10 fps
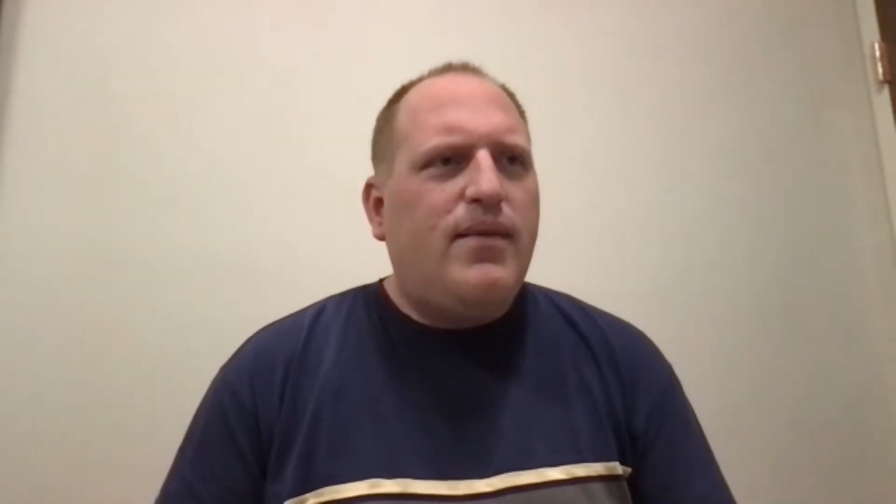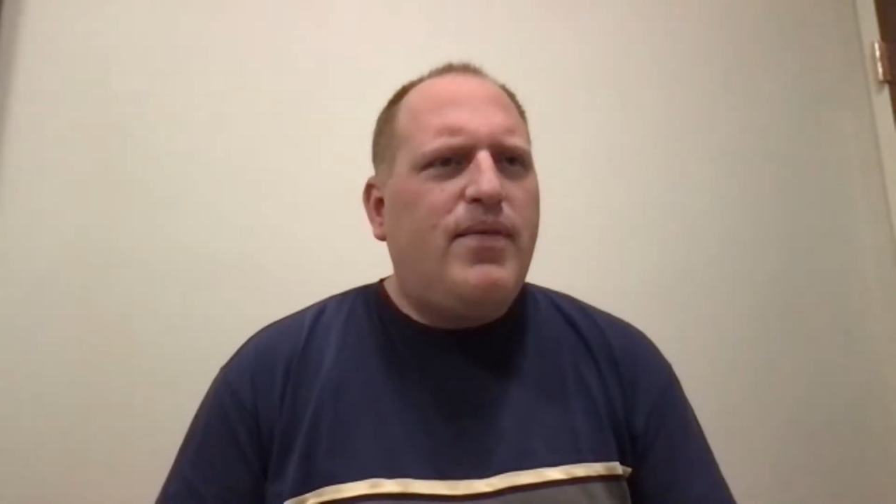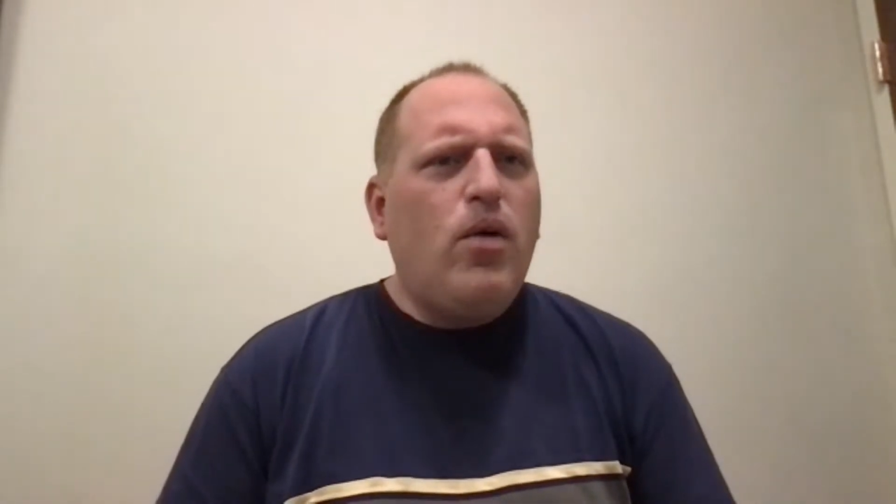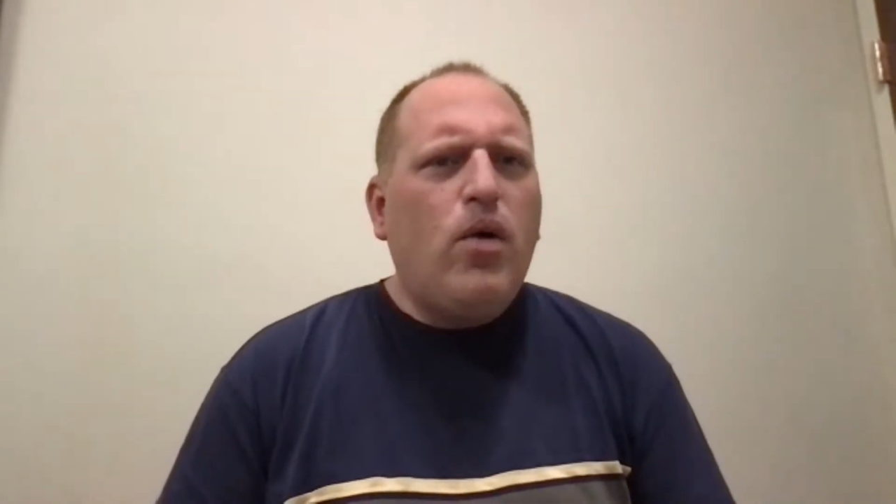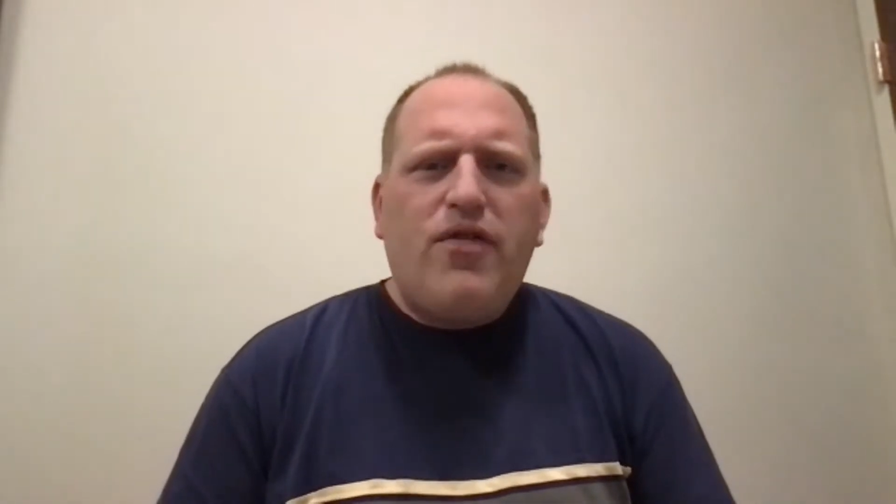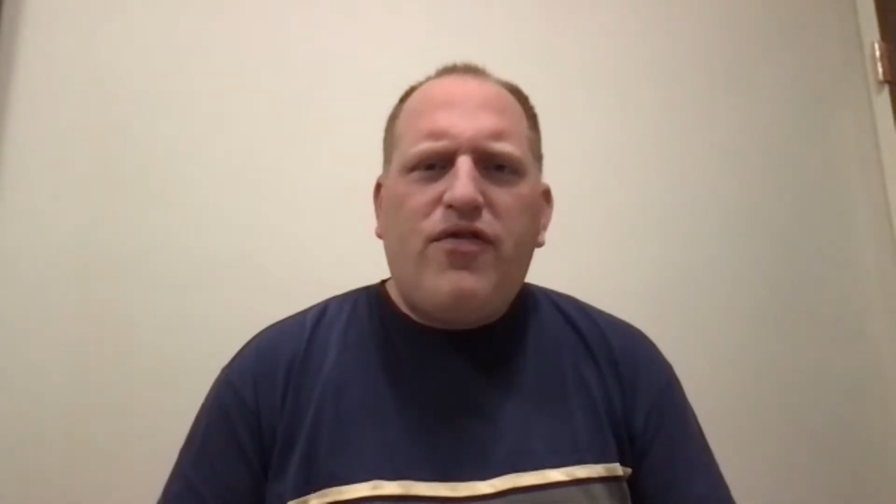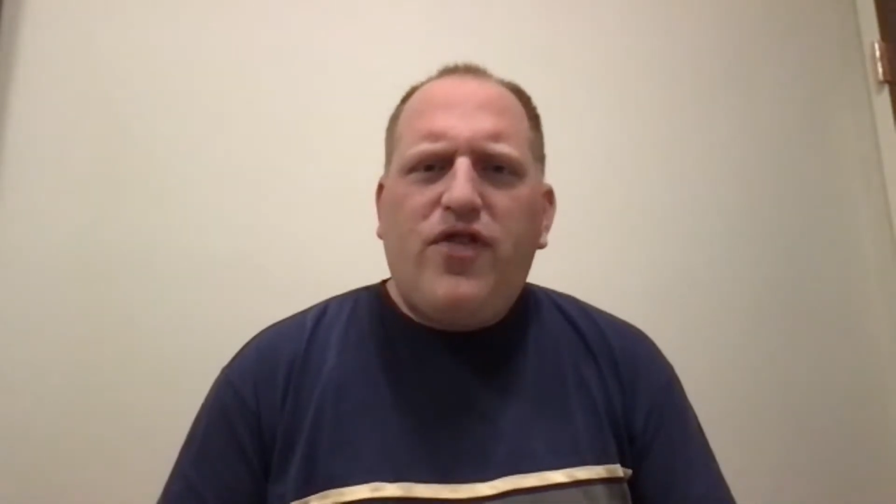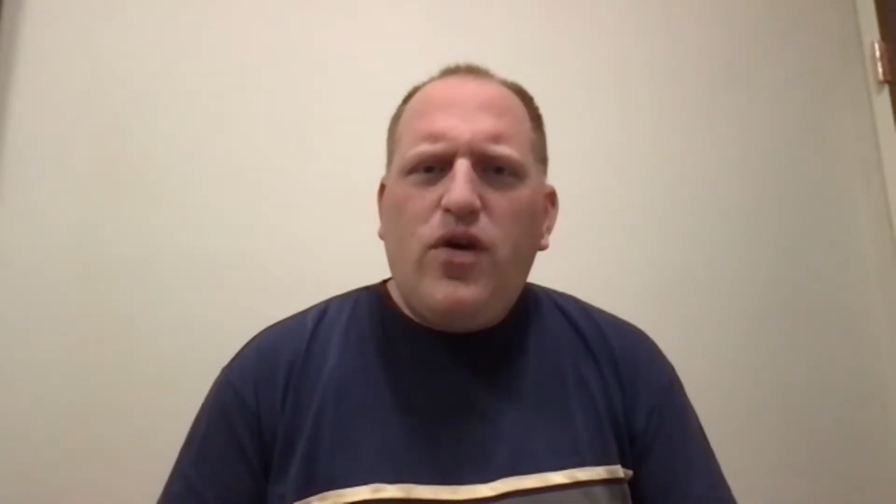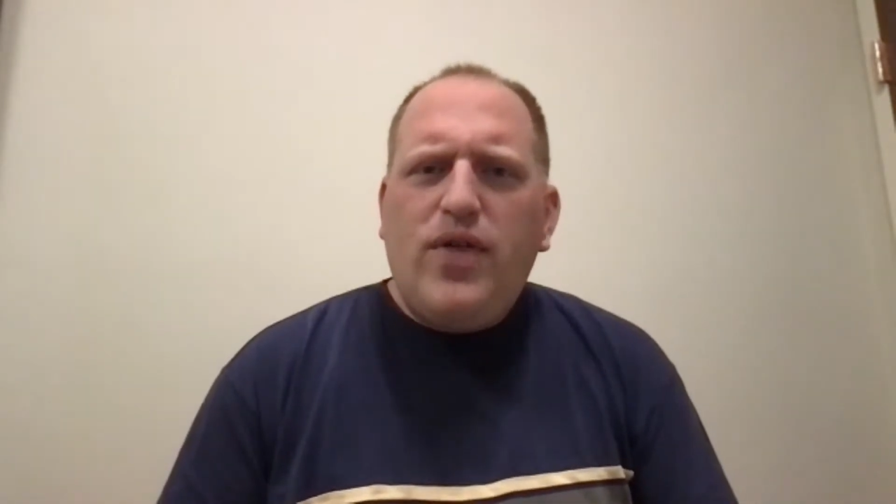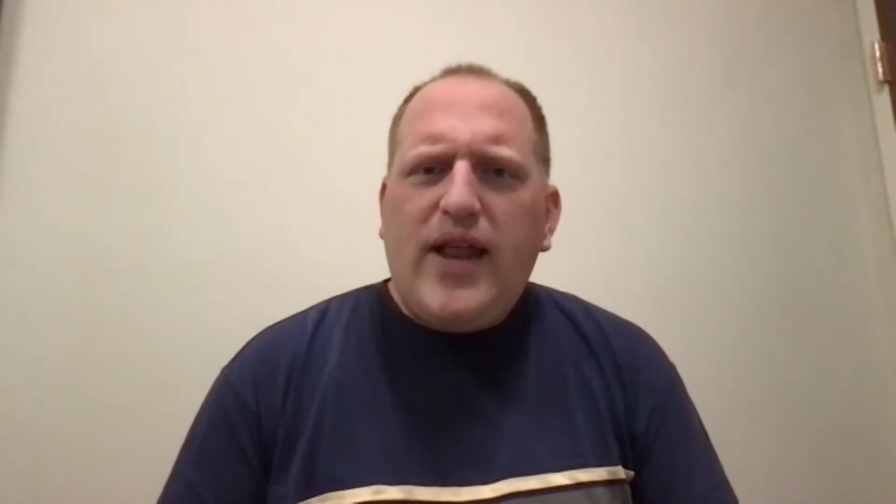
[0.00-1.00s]
There were a
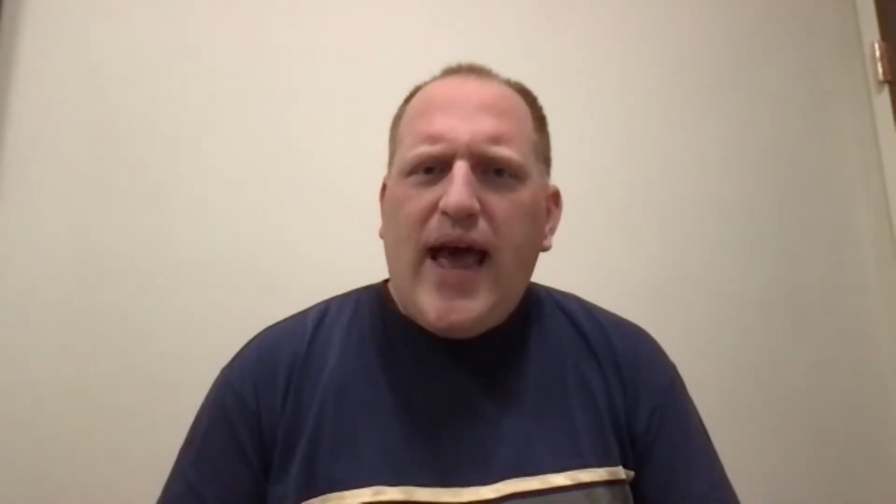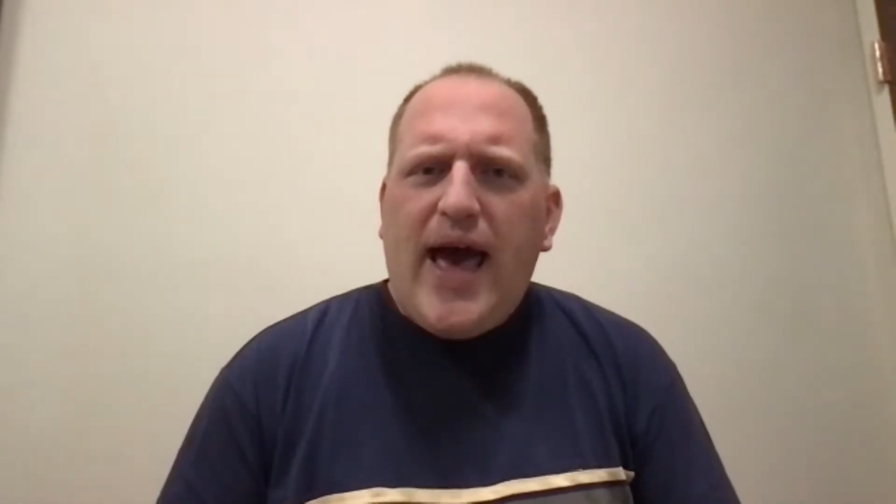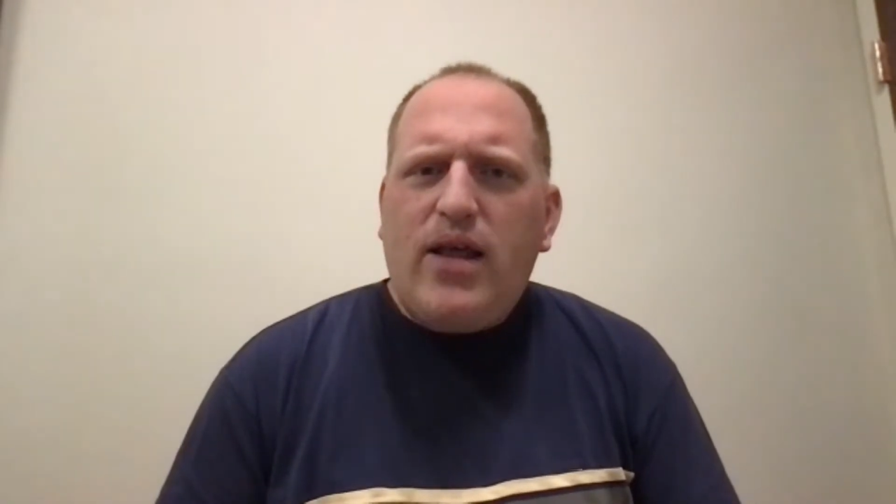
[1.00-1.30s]
few that had